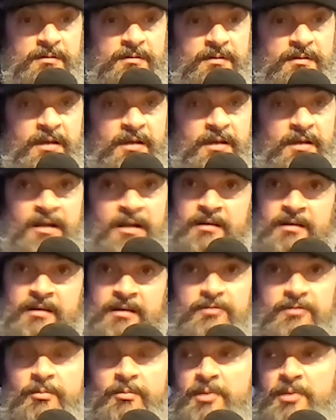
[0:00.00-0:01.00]
And then there's
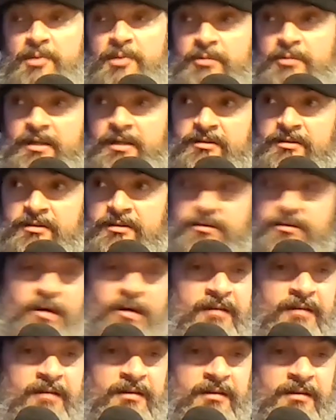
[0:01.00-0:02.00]
some people that just go
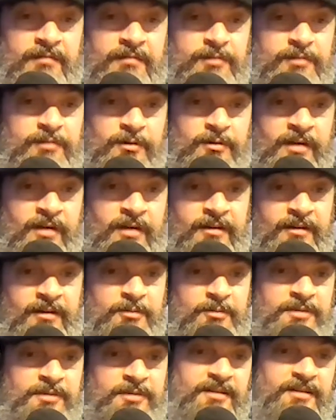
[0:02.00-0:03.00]
out there and float around, and hope
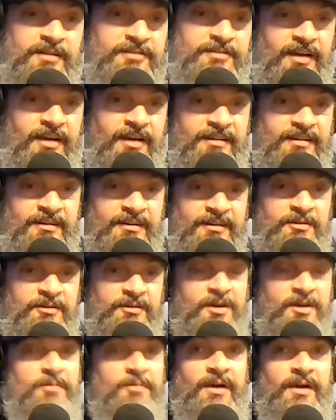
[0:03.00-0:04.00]
to get a check, you know.
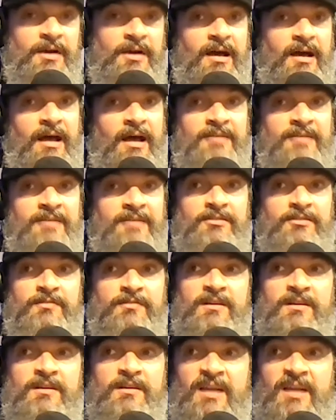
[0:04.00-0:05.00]
But I, I just
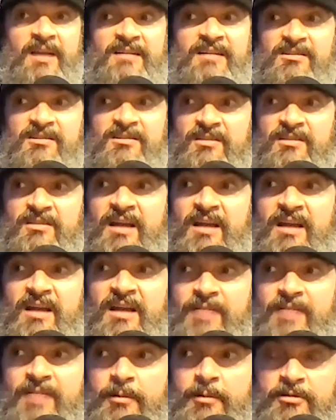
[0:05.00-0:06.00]
feel like there's a lot of
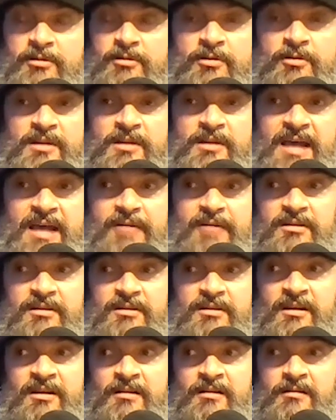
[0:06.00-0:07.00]
opportunity out
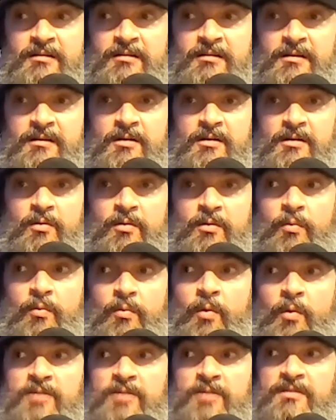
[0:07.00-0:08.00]
there
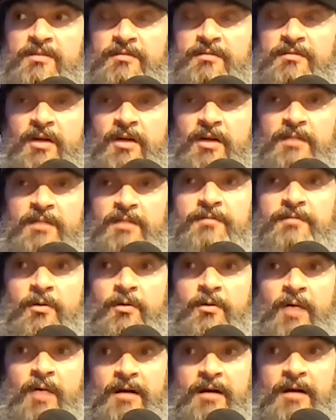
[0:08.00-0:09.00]
once you've done it for a
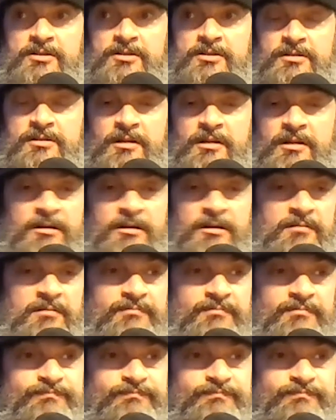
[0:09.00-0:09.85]
while because you're learning